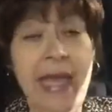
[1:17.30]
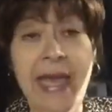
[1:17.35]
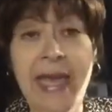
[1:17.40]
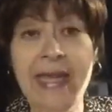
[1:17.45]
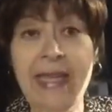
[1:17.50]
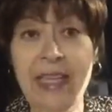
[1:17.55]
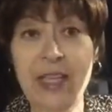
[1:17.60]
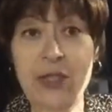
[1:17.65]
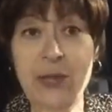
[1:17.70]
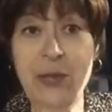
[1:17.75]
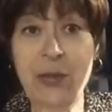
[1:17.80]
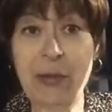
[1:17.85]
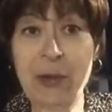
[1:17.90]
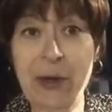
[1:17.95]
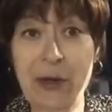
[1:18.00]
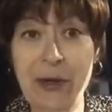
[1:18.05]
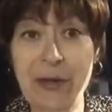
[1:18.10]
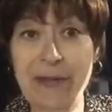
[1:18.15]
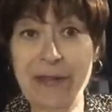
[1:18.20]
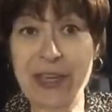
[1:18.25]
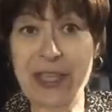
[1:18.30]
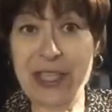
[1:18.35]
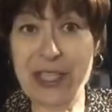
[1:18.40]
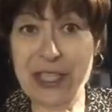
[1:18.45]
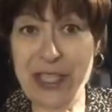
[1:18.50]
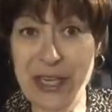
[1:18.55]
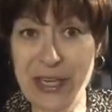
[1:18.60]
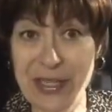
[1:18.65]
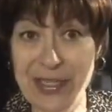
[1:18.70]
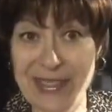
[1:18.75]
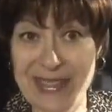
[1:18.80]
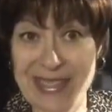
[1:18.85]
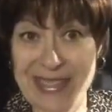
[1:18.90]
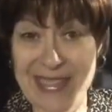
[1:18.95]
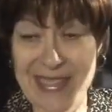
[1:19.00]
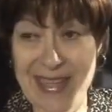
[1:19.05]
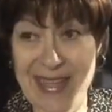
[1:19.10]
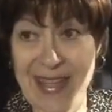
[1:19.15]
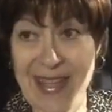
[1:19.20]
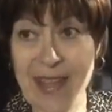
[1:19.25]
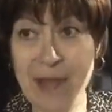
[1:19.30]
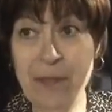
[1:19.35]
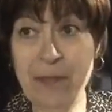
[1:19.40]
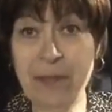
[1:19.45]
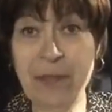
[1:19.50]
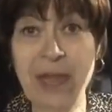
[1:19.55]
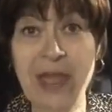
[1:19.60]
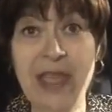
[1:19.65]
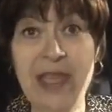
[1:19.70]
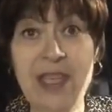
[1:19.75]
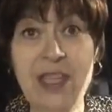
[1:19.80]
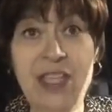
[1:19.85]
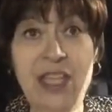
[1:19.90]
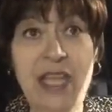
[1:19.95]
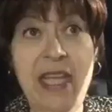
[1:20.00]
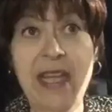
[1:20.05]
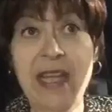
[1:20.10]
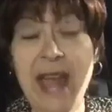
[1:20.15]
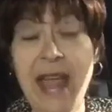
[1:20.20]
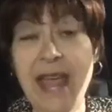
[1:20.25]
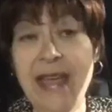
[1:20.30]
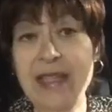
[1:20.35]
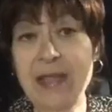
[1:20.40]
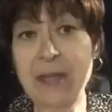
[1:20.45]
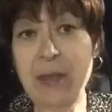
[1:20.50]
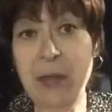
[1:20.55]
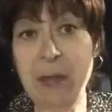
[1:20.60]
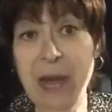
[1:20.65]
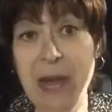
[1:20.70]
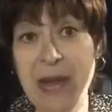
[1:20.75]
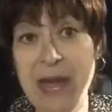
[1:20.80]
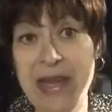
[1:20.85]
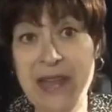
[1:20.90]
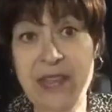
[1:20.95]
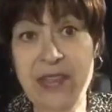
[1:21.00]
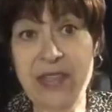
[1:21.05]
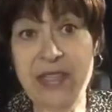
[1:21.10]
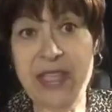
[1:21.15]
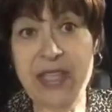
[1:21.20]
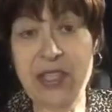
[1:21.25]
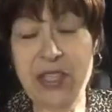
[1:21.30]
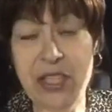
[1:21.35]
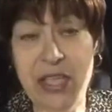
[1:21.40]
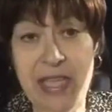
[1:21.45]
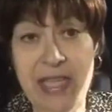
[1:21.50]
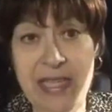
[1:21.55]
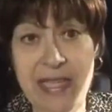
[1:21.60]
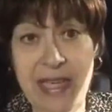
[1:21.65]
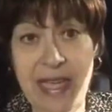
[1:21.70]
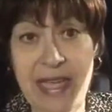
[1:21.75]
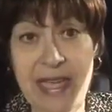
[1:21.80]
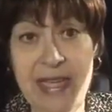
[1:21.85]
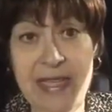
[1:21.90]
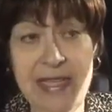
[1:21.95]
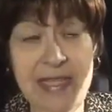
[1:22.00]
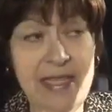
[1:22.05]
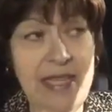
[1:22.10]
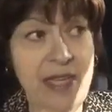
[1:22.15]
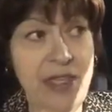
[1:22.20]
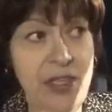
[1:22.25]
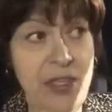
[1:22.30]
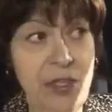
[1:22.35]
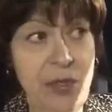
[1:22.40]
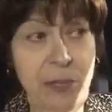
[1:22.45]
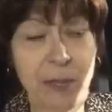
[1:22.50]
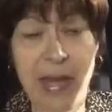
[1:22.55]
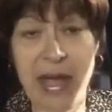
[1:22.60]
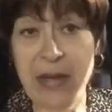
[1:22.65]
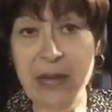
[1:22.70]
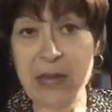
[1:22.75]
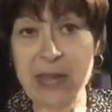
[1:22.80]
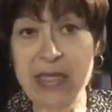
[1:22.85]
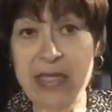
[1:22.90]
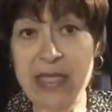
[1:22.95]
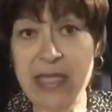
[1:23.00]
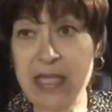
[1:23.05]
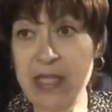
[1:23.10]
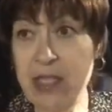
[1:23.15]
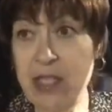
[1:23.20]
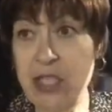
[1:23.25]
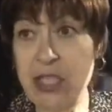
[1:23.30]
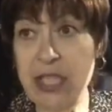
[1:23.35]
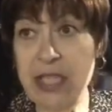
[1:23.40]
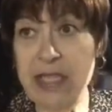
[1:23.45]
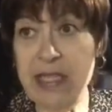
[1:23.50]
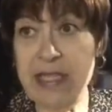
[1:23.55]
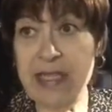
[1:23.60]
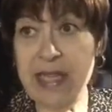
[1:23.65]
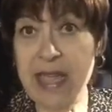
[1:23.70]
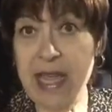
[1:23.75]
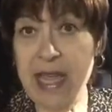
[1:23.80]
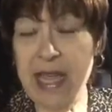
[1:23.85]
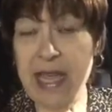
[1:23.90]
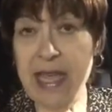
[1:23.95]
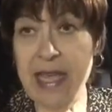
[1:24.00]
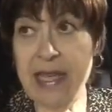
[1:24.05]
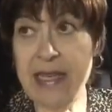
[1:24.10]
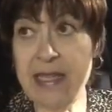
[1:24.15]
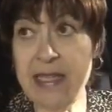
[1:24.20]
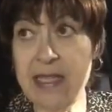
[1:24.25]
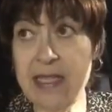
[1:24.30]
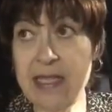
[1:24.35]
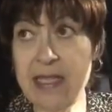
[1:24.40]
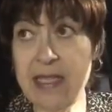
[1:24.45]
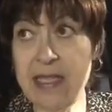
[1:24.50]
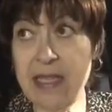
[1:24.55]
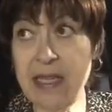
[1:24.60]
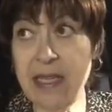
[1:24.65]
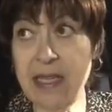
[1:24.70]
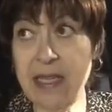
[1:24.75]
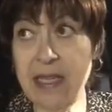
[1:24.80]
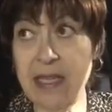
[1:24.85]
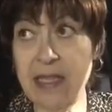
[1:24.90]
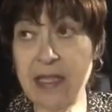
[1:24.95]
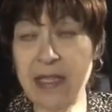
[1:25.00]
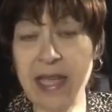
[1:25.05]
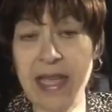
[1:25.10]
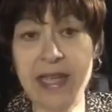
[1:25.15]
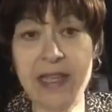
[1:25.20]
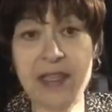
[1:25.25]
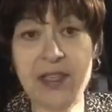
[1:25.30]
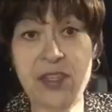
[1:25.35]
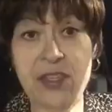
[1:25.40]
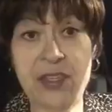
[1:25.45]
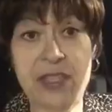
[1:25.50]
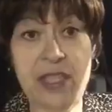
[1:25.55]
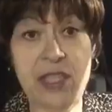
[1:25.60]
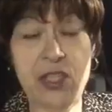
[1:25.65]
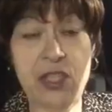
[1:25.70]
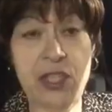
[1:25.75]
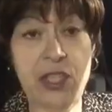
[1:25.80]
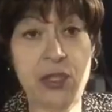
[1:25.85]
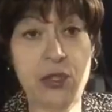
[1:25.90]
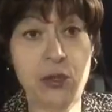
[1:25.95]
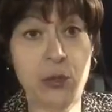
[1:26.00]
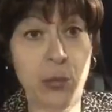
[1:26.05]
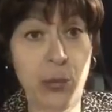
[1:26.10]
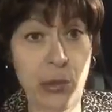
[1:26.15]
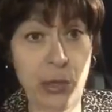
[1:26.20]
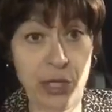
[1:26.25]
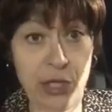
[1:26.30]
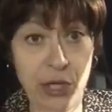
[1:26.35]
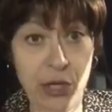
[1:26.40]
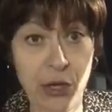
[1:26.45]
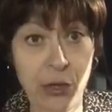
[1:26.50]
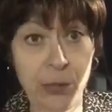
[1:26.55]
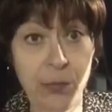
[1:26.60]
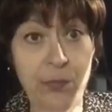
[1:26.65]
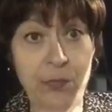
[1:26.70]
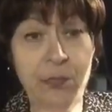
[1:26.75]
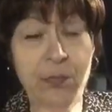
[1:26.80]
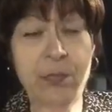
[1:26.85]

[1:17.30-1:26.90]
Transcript: Had lunch with my girlfriend Cheryl today. She had asked me about HCG, and I had sent her pounds and inches and HCG 2.0.